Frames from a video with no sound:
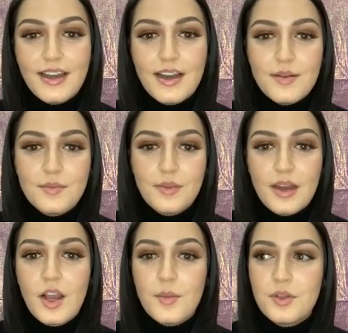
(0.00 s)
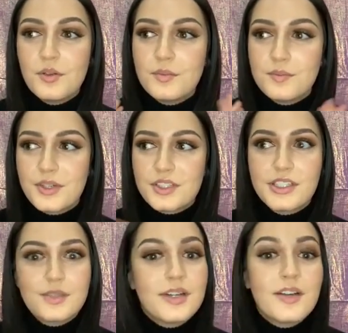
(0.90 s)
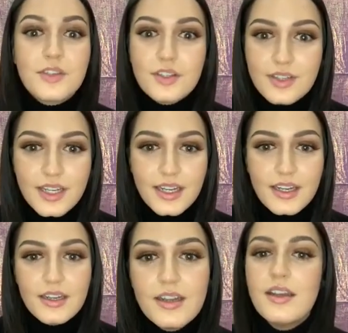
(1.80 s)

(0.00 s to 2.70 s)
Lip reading: I'll help you purchase whatever you need.